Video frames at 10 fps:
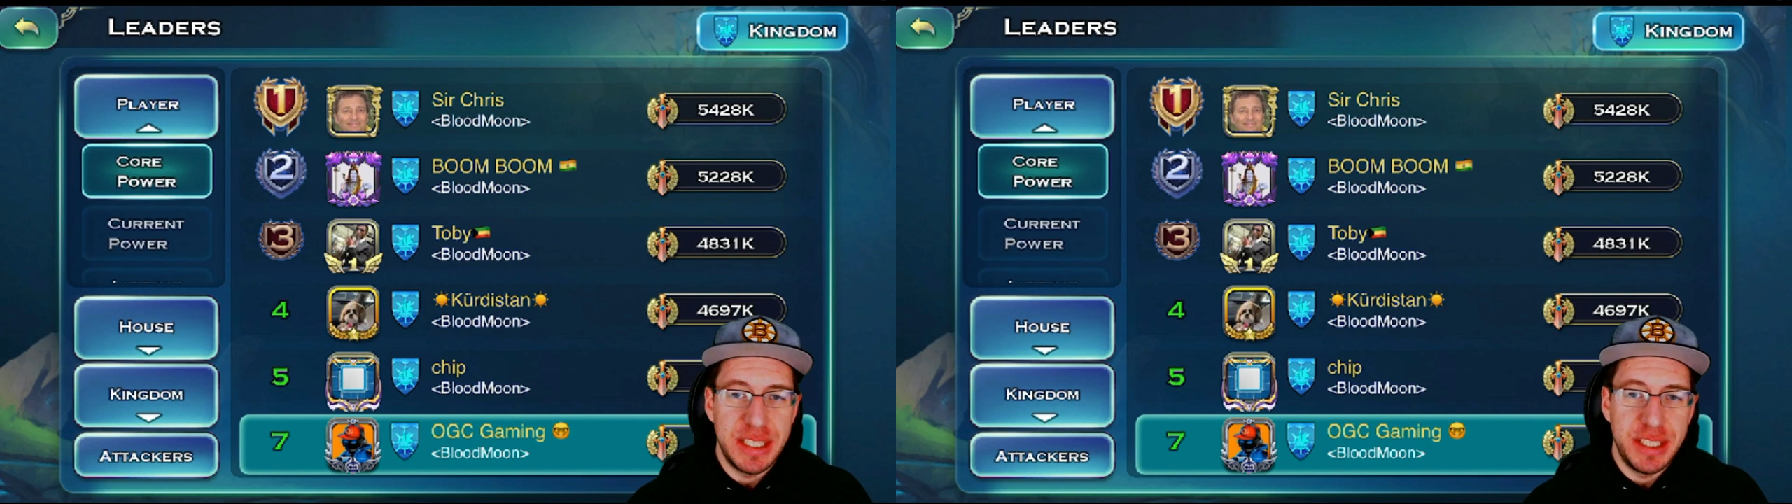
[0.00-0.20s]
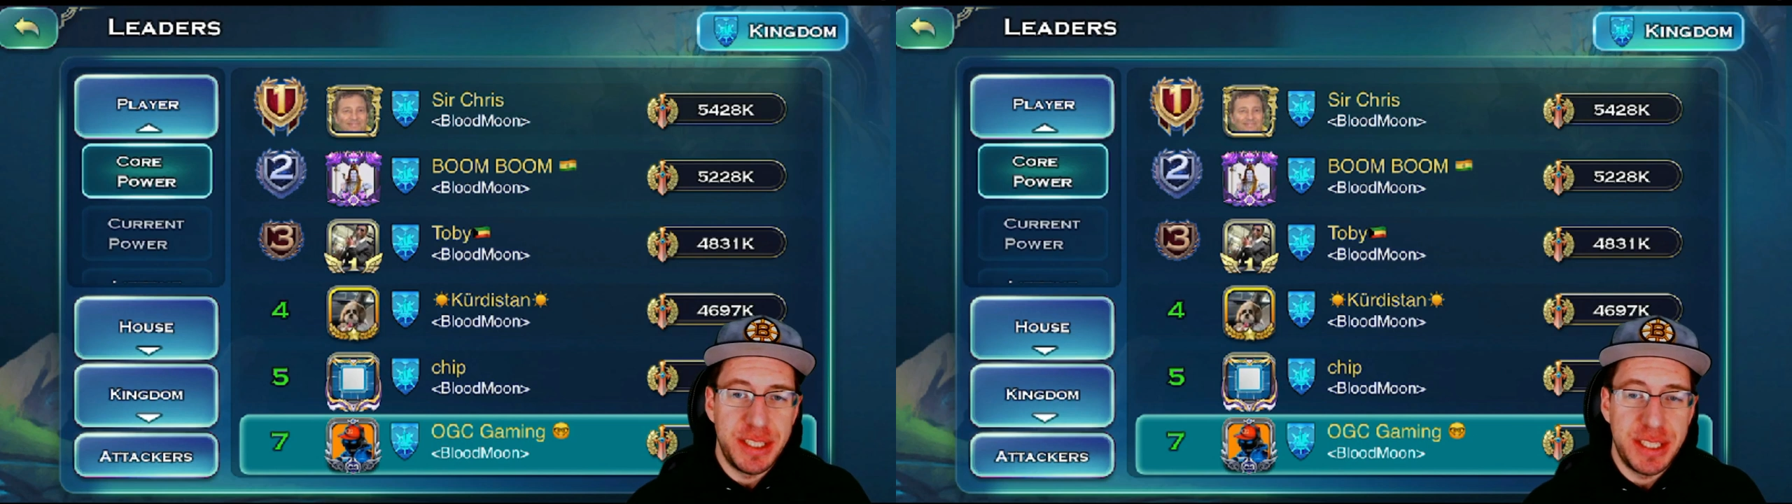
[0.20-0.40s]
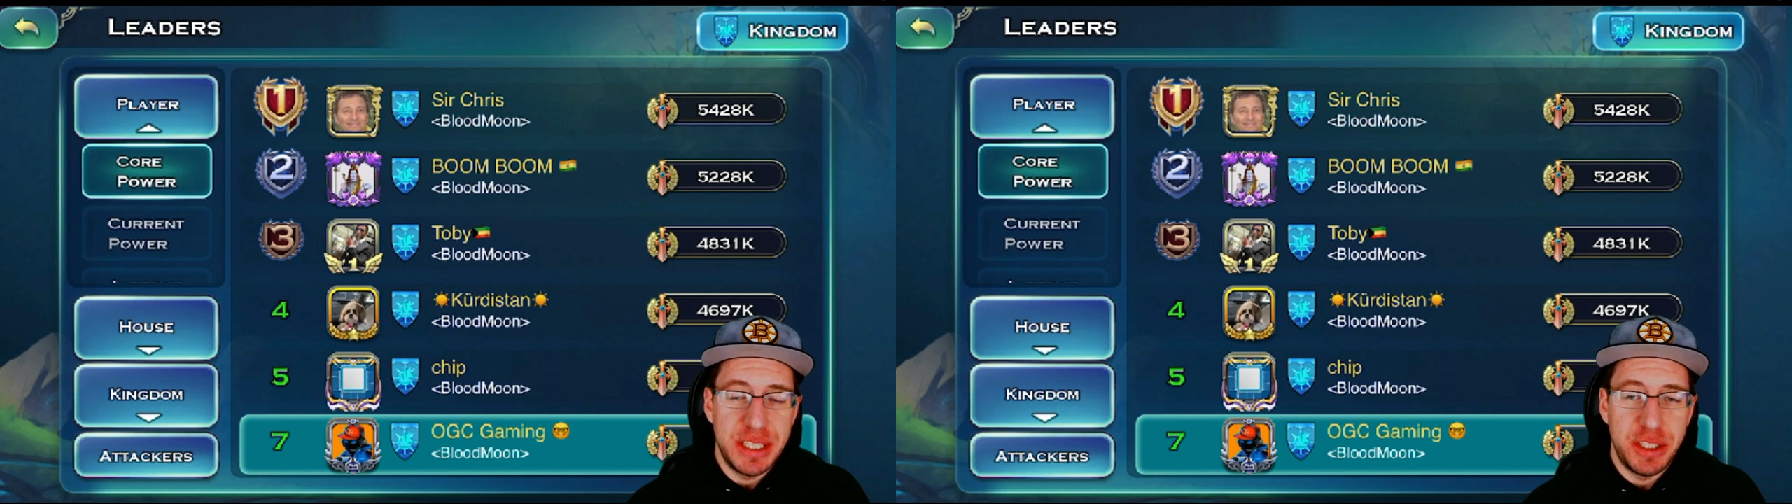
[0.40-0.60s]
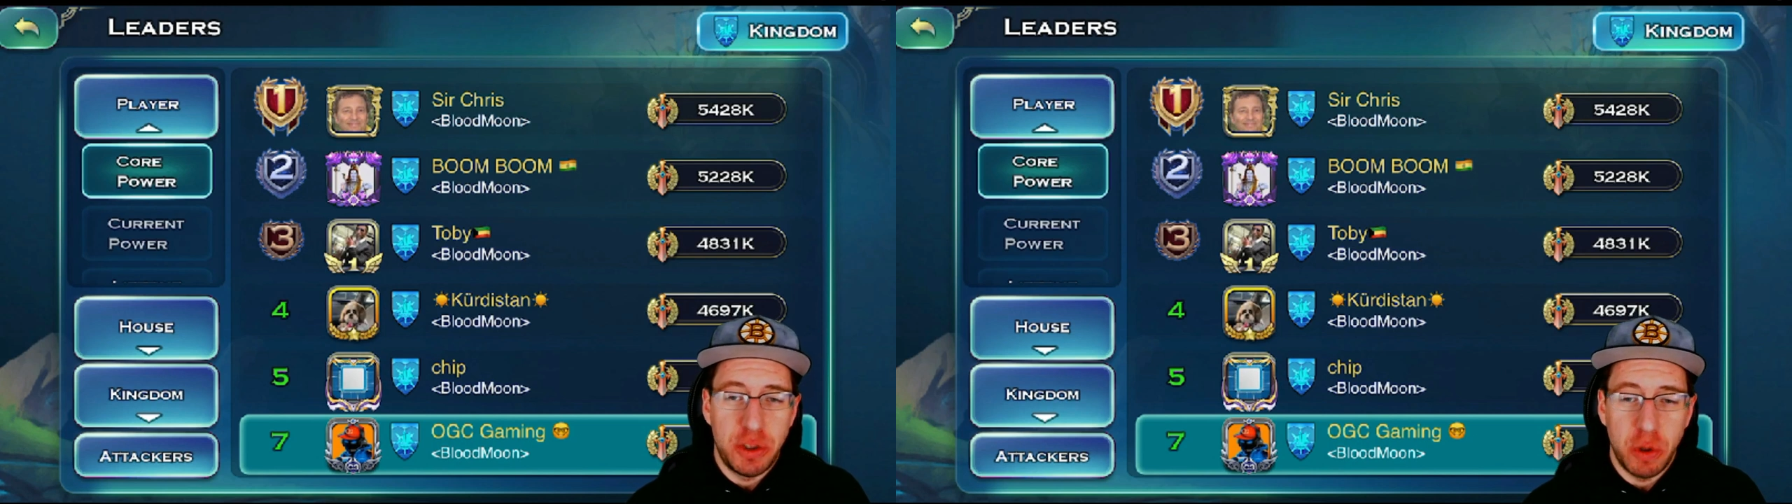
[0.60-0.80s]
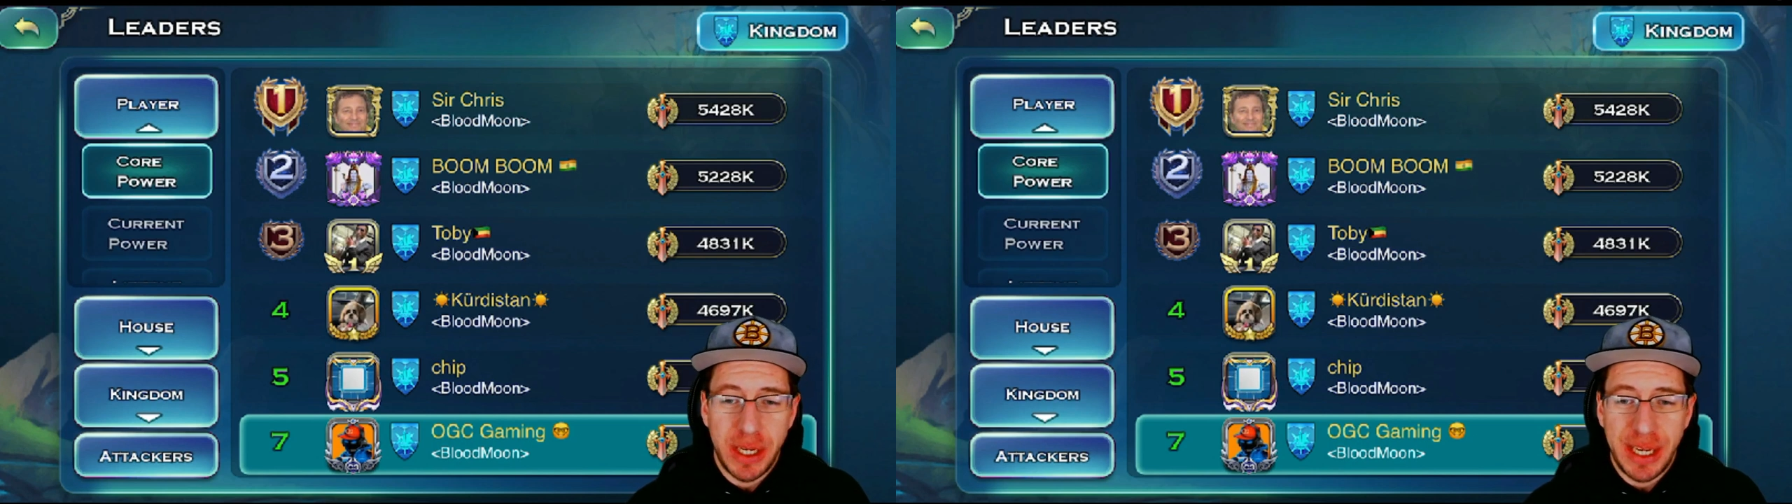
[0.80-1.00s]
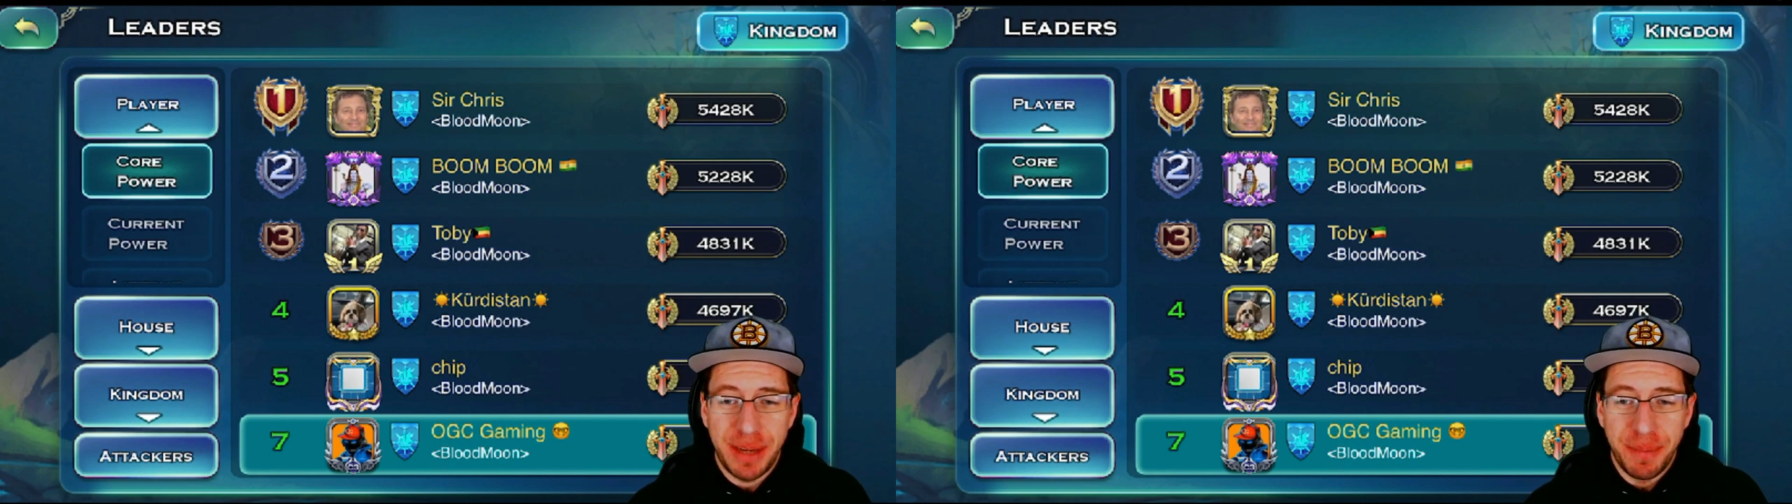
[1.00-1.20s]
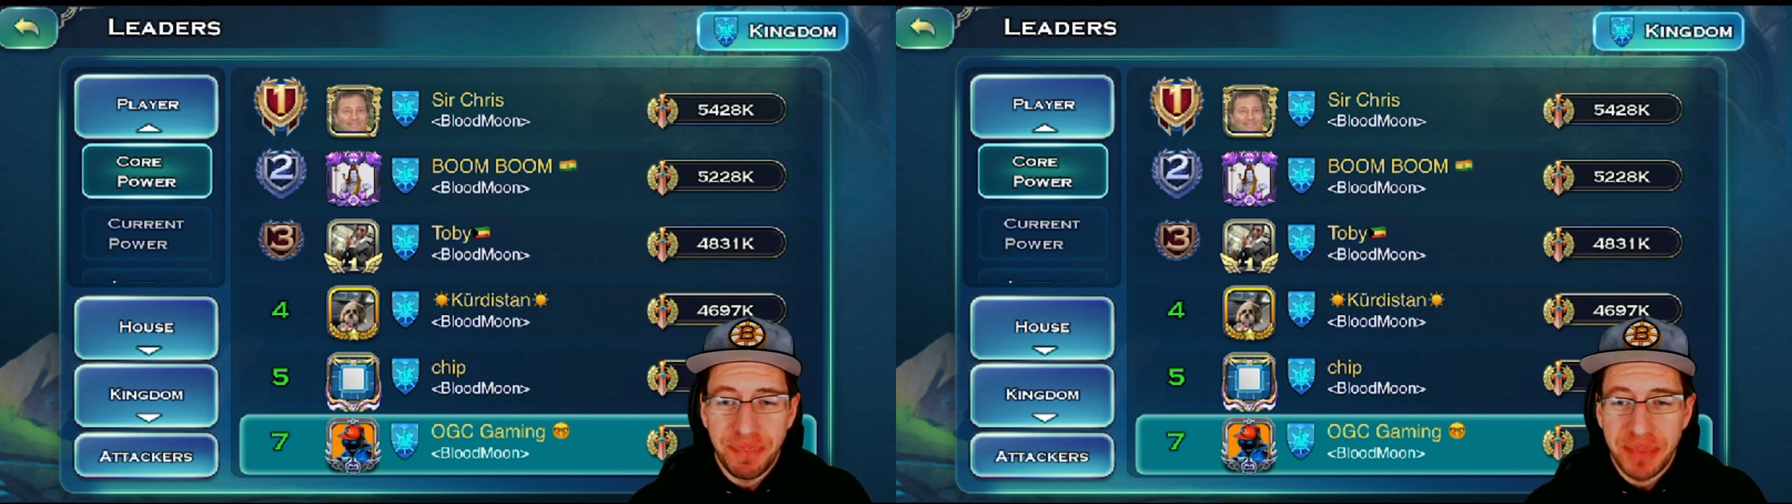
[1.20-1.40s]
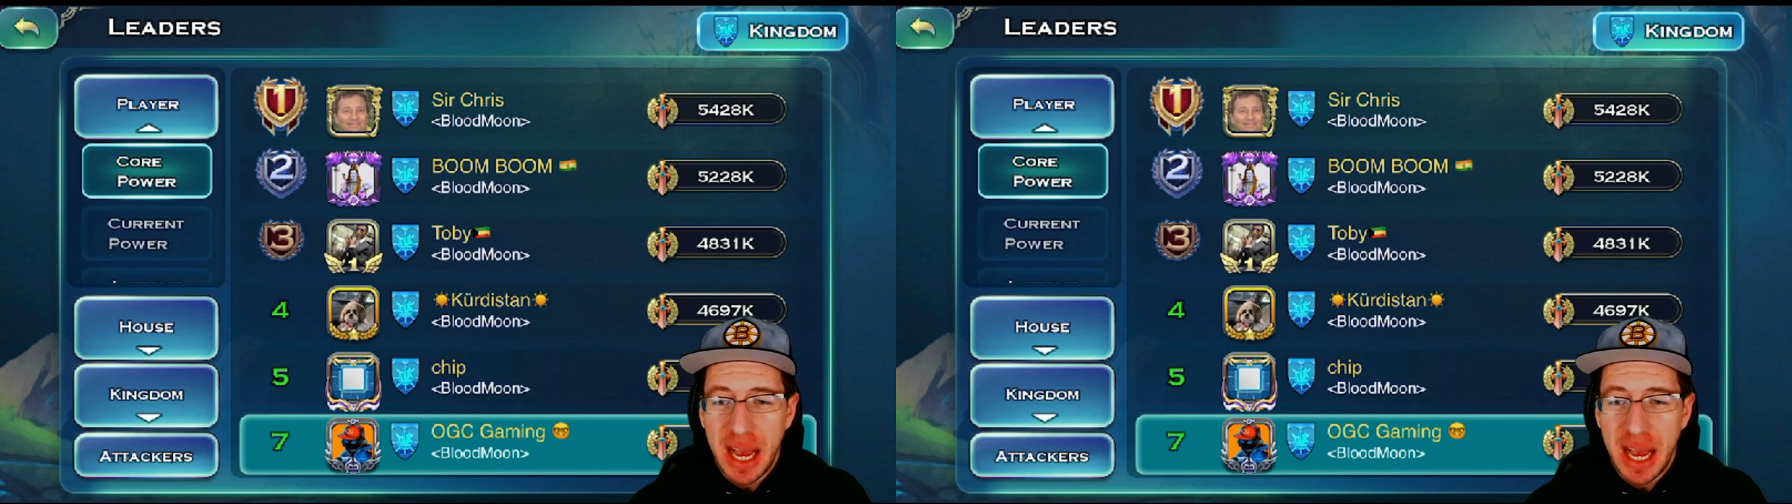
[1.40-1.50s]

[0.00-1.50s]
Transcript: since joining.